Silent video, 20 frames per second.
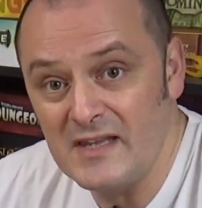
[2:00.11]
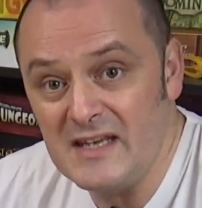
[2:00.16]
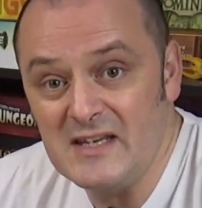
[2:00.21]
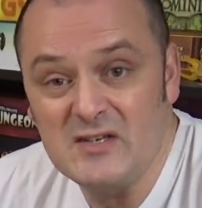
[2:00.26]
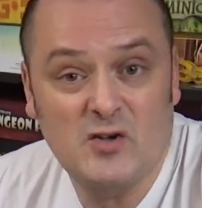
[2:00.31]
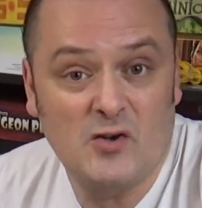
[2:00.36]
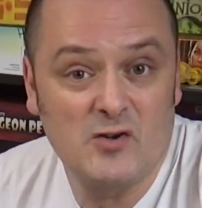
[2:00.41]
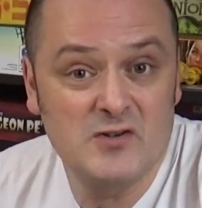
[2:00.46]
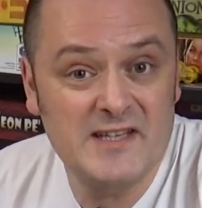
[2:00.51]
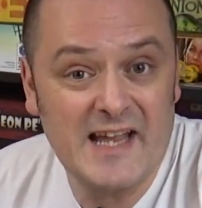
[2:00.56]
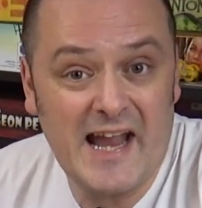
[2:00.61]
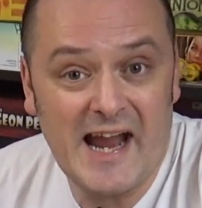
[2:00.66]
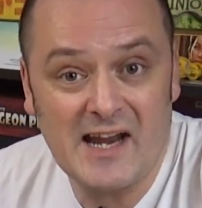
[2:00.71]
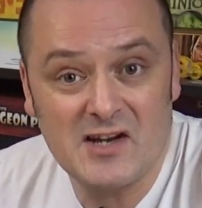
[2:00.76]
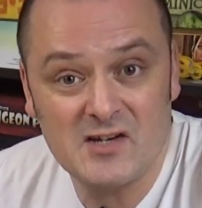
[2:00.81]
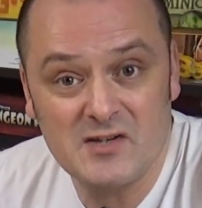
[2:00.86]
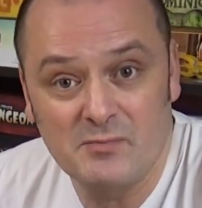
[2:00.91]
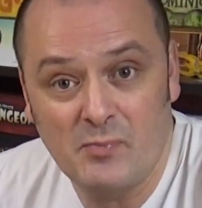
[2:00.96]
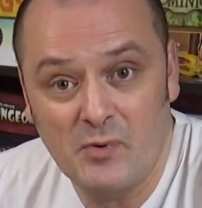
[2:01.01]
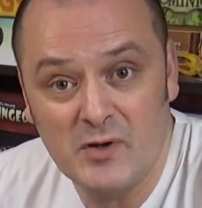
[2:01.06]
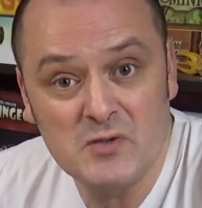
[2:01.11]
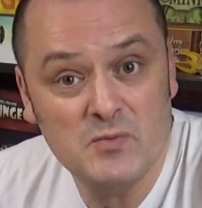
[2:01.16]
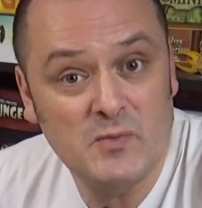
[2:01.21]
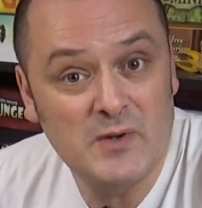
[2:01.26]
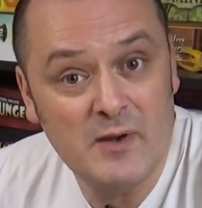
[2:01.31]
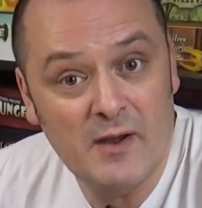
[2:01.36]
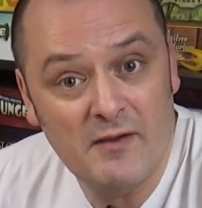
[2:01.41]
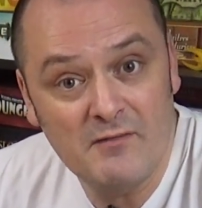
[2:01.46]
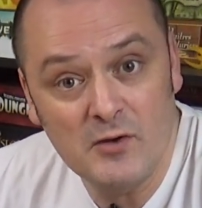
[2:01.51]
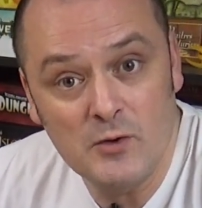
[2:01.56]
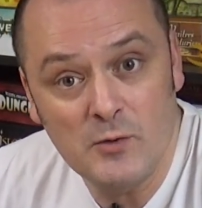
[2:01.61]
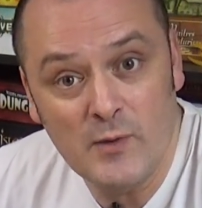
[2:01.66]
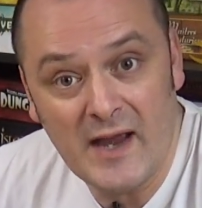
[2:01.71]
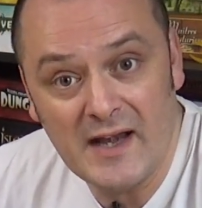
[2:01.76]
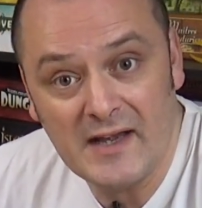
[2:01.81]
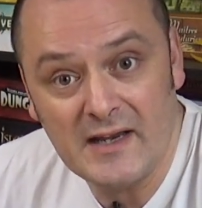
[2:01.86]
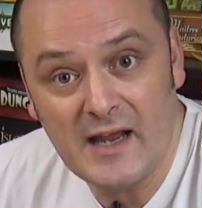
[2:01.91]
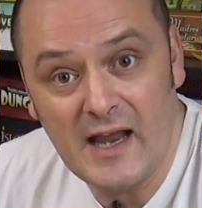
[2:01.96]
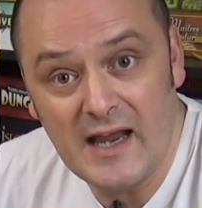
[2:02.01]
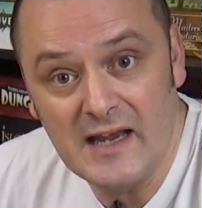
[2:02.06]
These cost action points whenever you
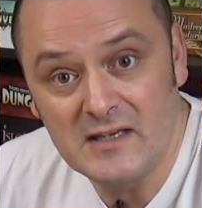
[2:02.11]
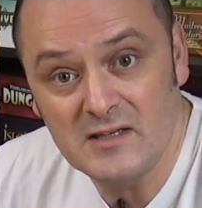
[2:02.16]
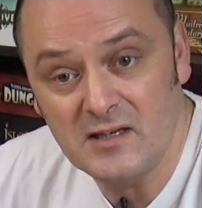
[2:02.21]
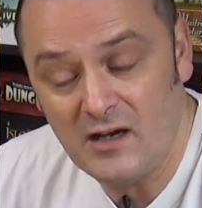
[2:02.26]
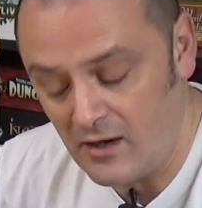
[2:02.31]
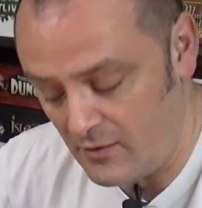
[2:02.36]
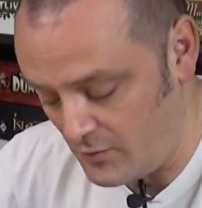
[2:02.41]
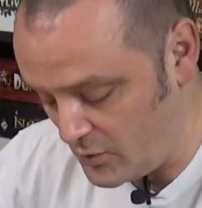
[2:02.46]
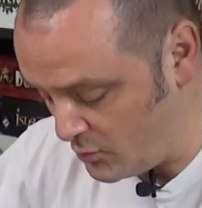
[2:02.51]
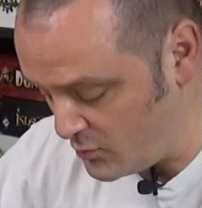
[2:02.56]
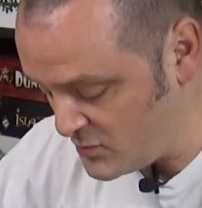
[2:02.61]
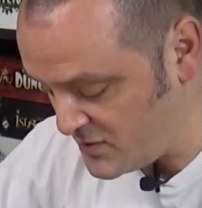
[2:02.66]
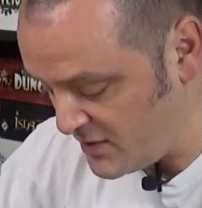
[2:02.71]
add a tile. You